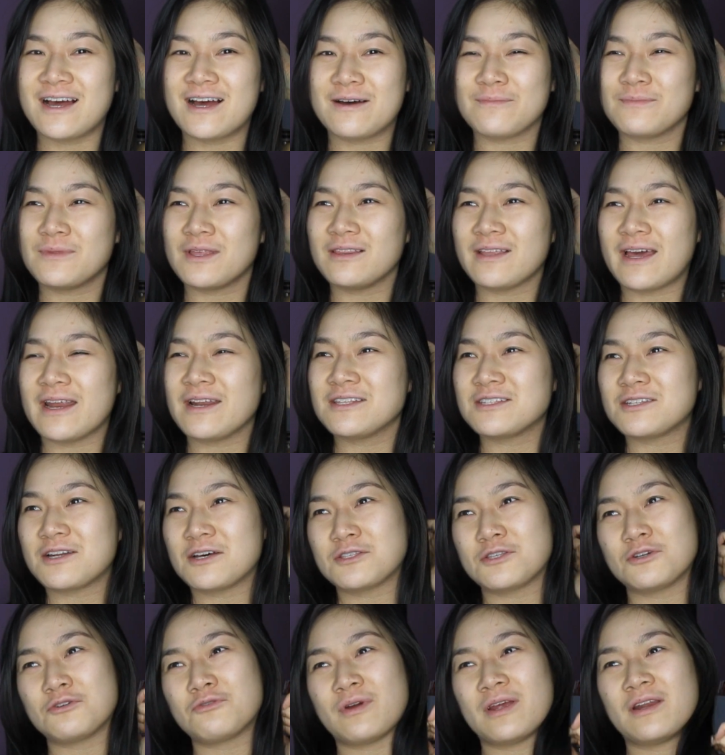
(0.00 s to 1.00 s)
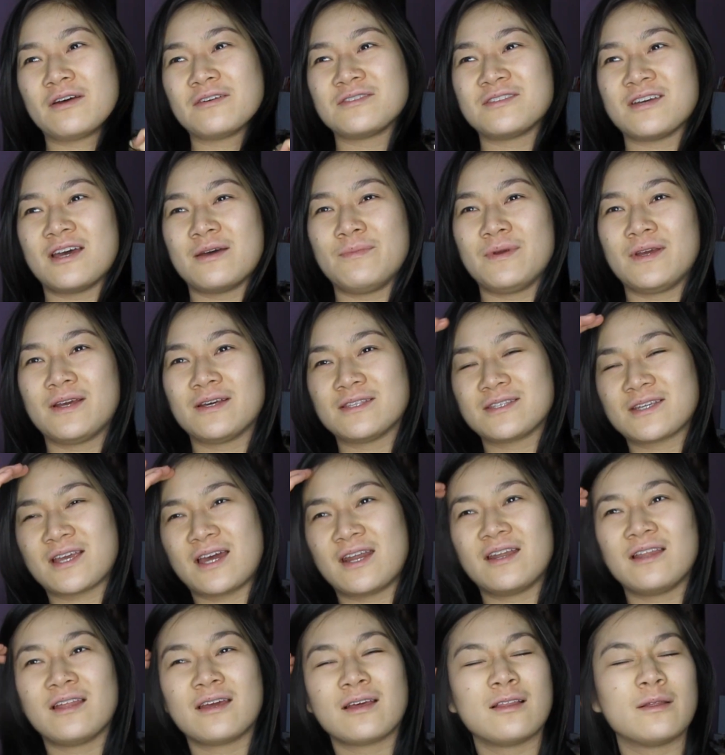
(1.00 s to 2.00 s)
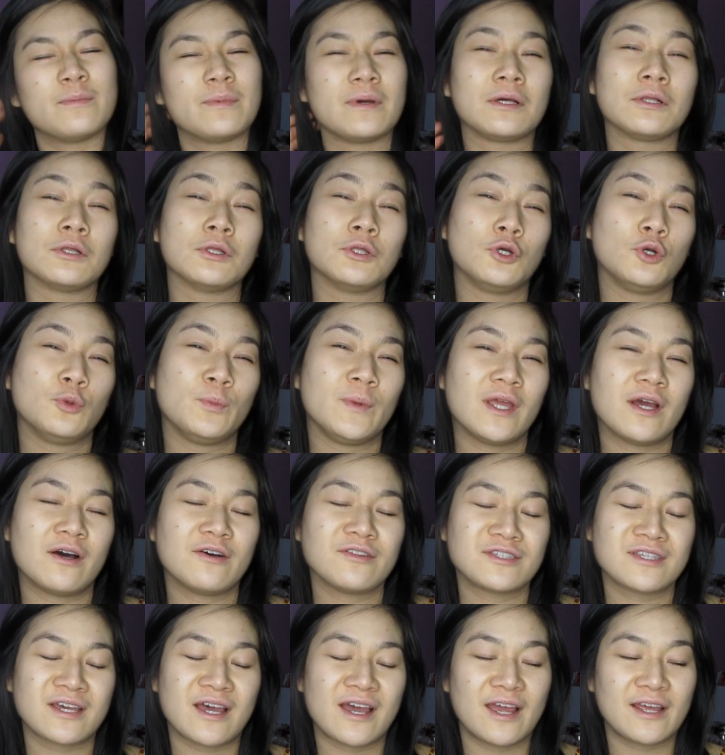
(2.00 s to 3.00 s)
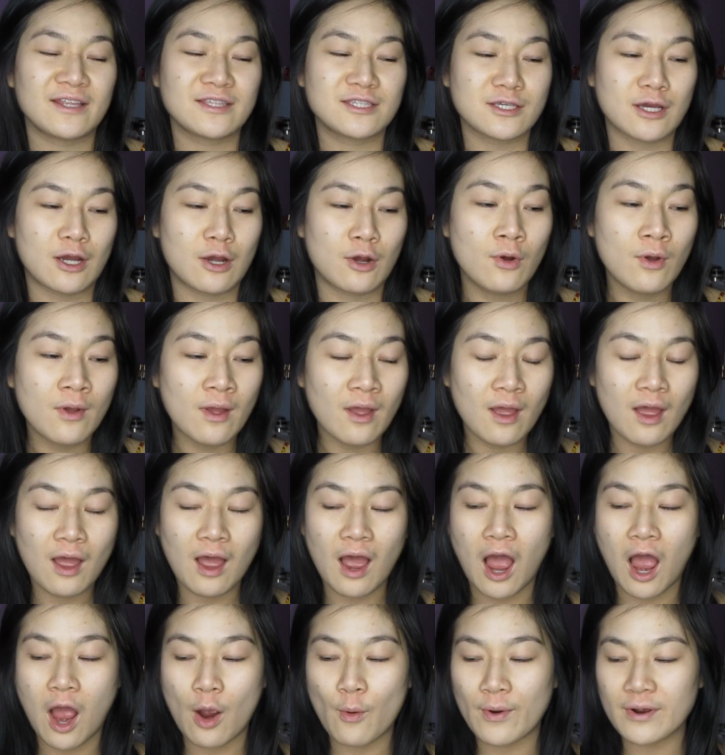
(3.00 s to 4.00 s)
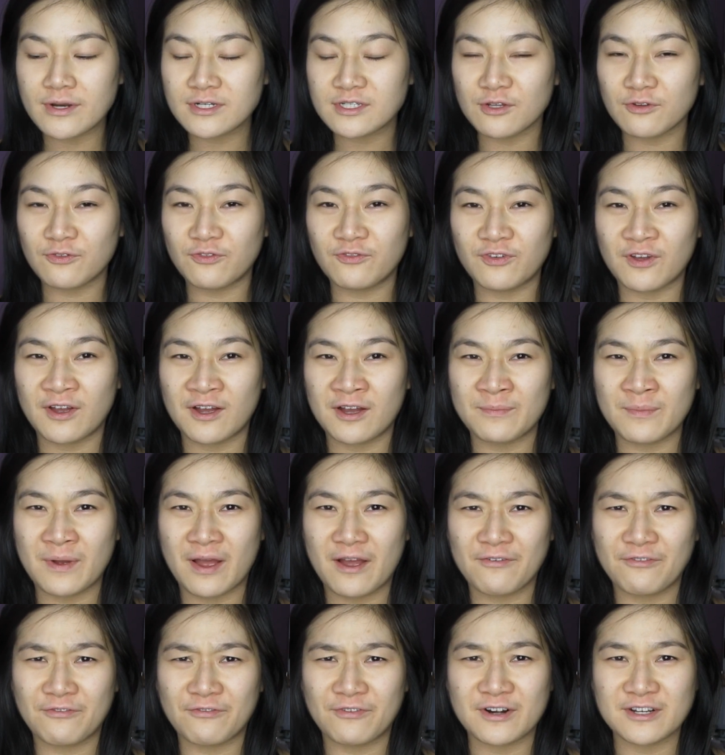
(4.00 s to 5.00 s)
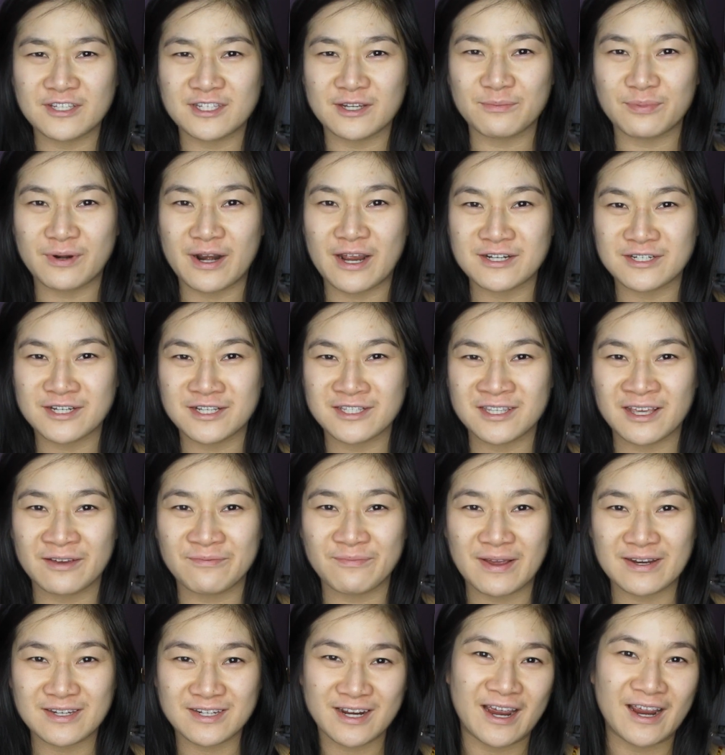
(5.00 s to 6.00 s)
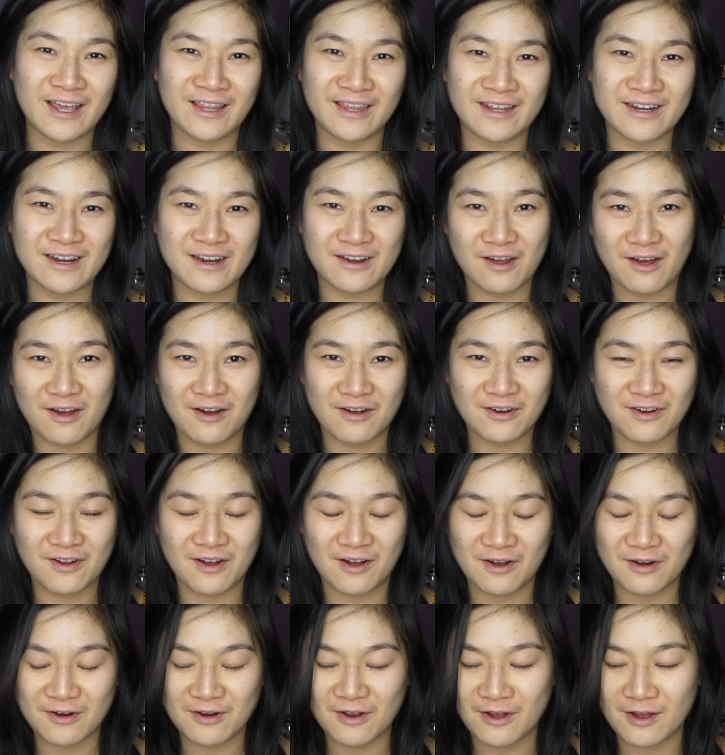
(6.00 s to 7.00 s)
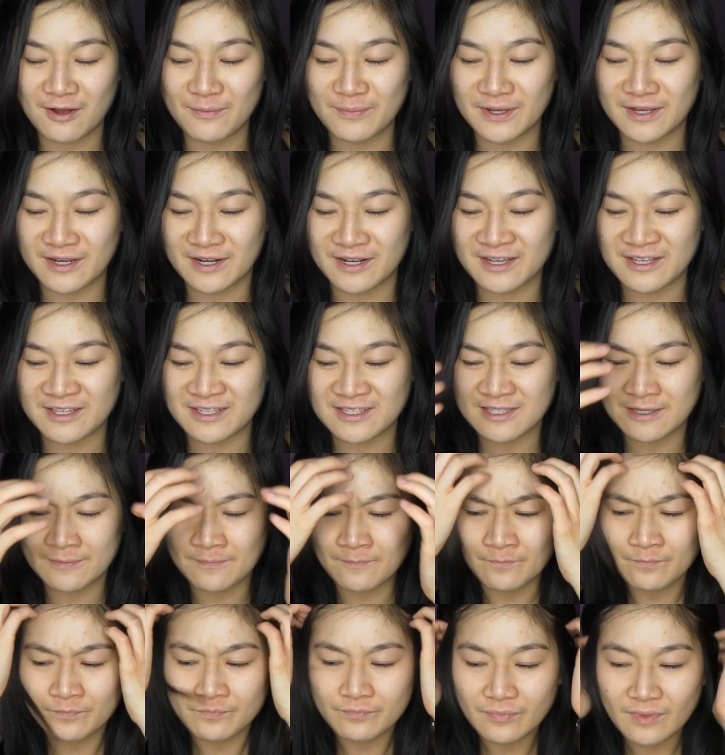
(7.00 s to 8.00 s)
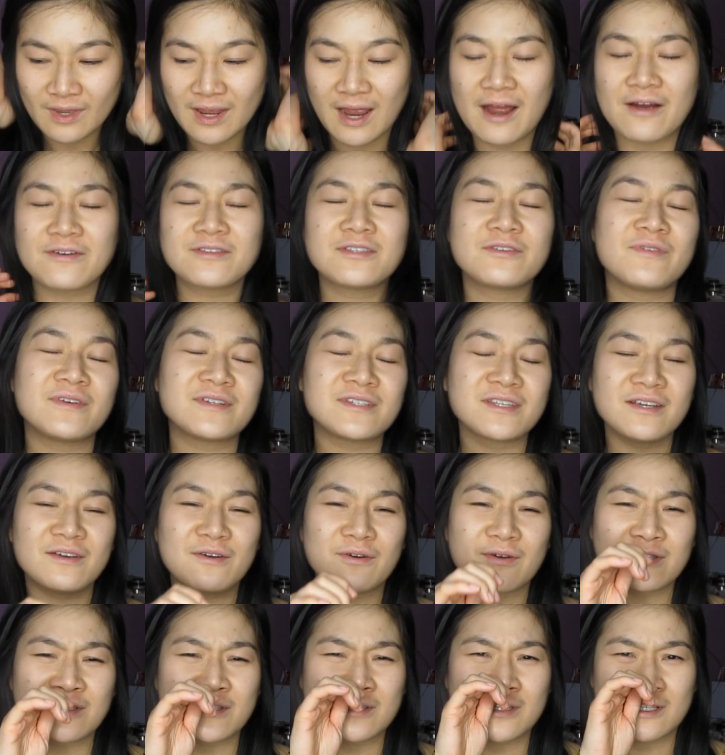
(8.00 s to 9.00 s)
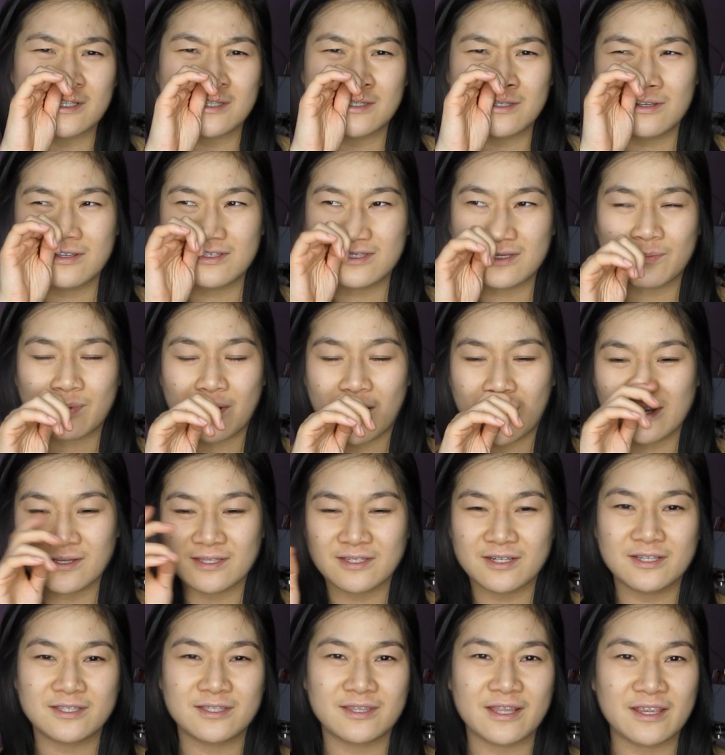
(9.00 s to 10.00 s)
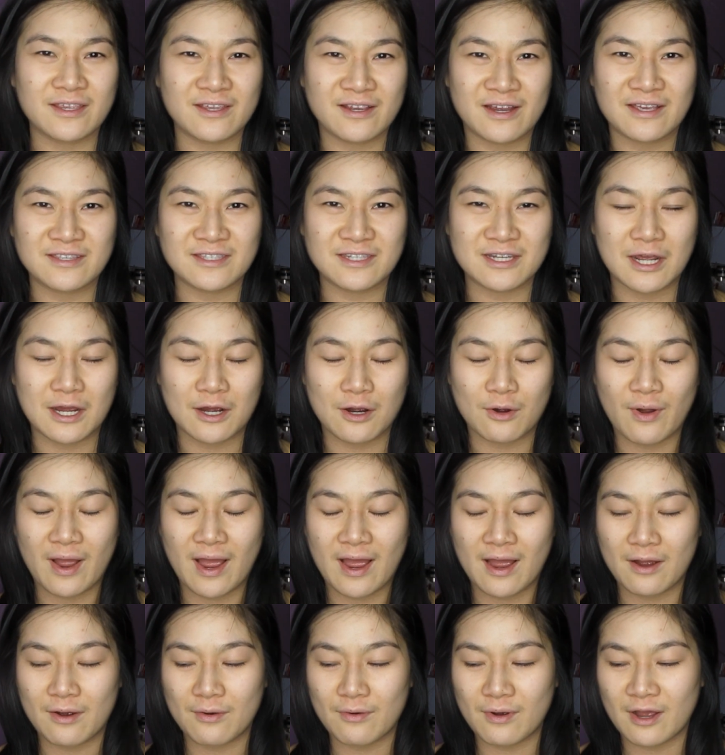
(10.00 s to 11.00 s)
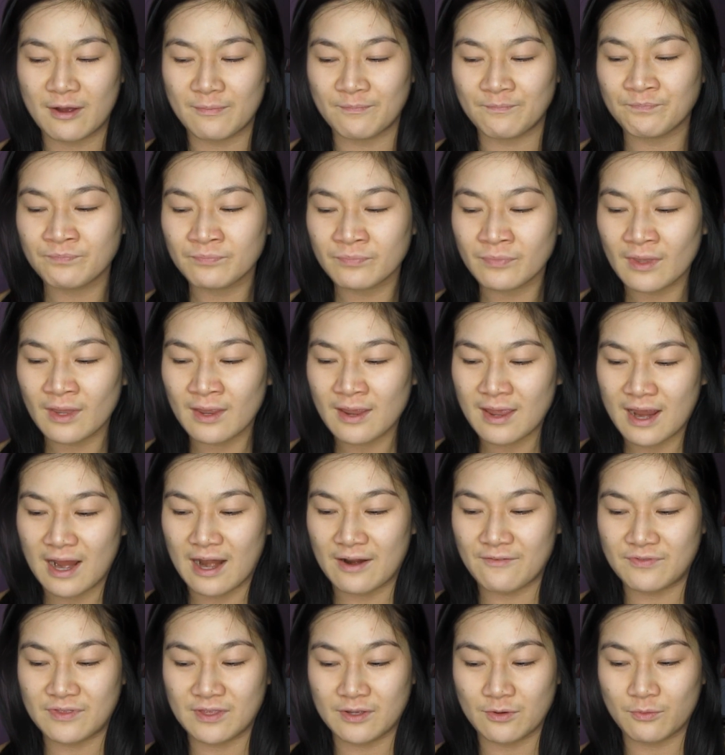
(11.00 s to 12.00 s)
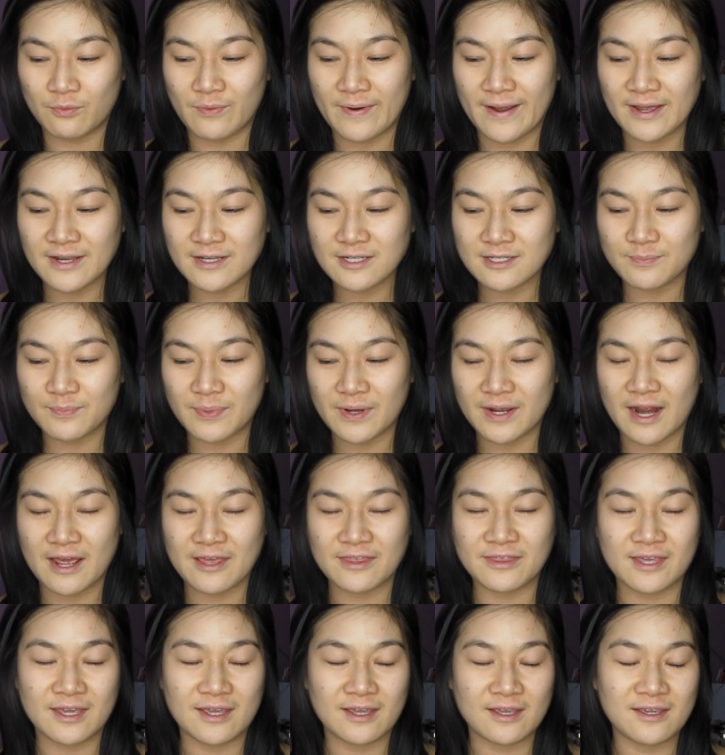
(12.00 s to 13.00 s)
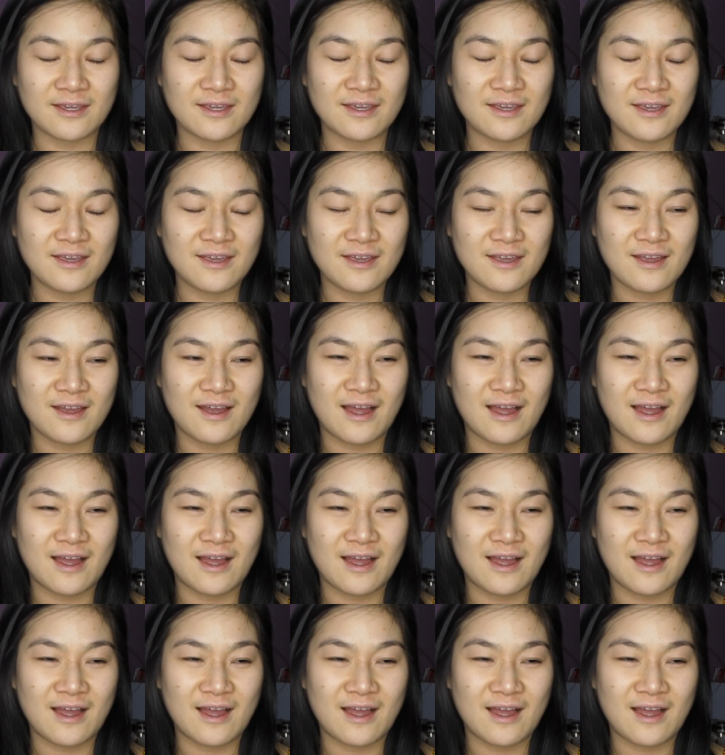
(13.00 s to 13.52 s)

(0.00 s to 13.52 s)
The lighting's not so great outside because it's kind of like a little bit gloomy outside, so I want to film a first impressions of my Thailand and Hong Kong haul because I was originally going to just use their products and just let you guys know how everything went, but I think